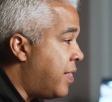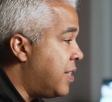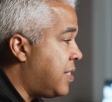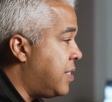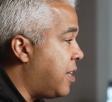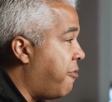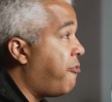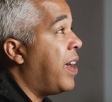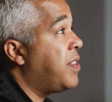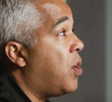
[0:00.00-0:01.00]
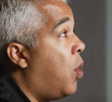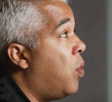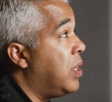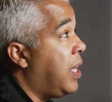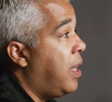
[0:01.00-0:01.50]
this is effects
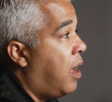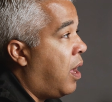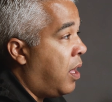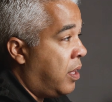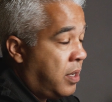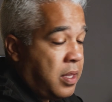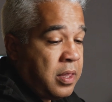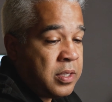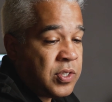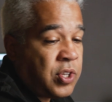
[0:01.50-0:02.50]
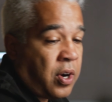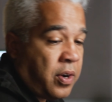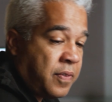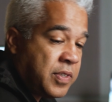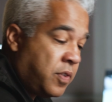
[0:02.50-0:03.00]
only on the start
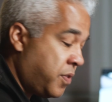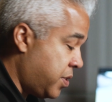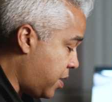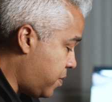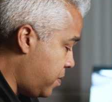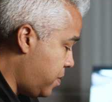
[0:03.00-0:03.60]
of Silverstone.